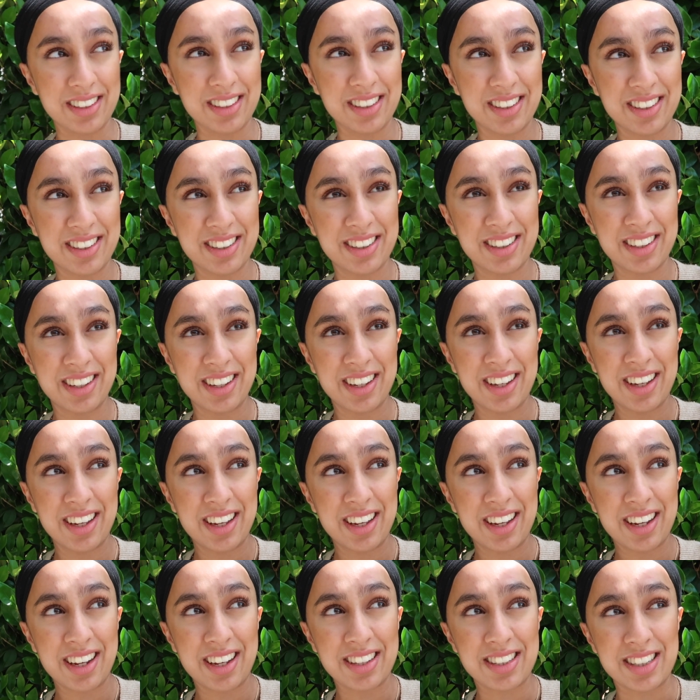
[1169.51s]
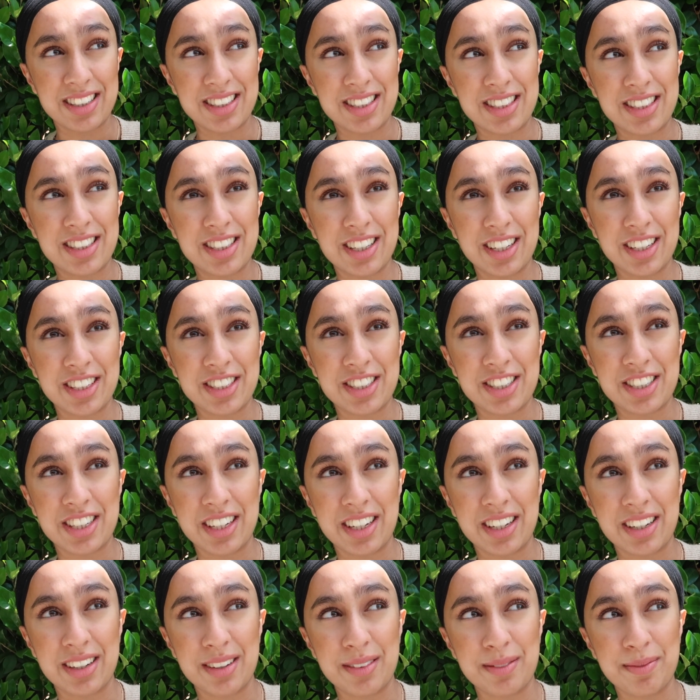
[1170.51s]
because it's such,
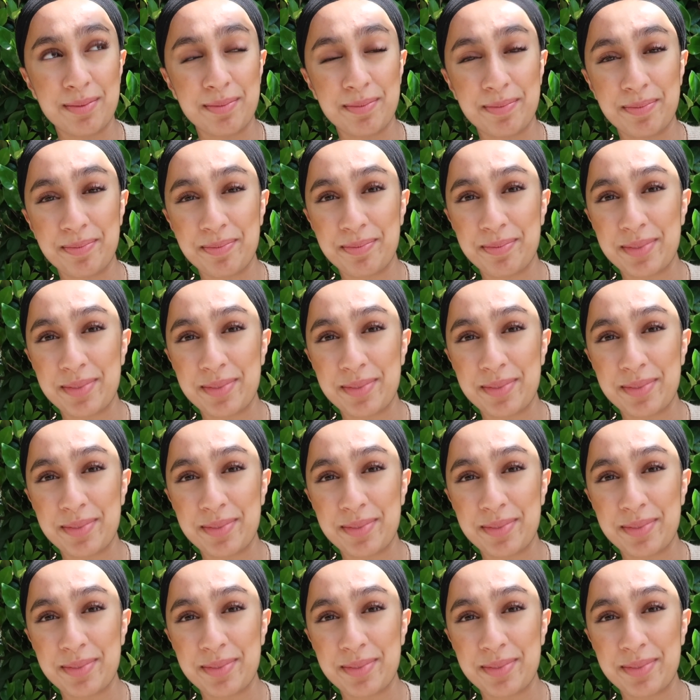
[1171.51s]
um,